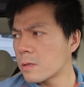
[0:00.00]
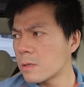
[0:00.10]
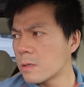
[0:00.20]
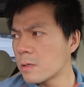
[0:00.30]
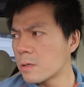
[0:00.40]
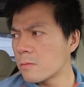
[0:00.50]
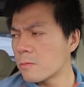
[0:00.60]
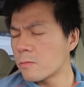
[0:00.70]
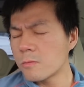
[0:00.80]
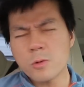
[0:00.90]

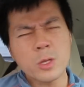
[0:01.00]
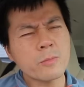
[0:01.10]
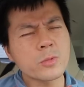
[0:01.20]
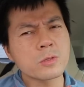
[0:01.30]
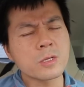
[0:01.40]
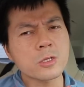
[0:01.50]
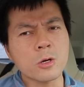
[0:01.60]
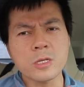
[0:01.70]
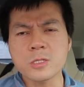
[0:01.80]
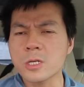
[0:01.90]
what happened to the
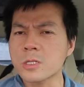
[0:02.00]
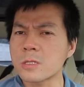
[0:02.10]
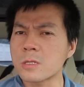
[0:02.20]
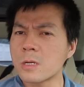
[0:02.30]
charging session?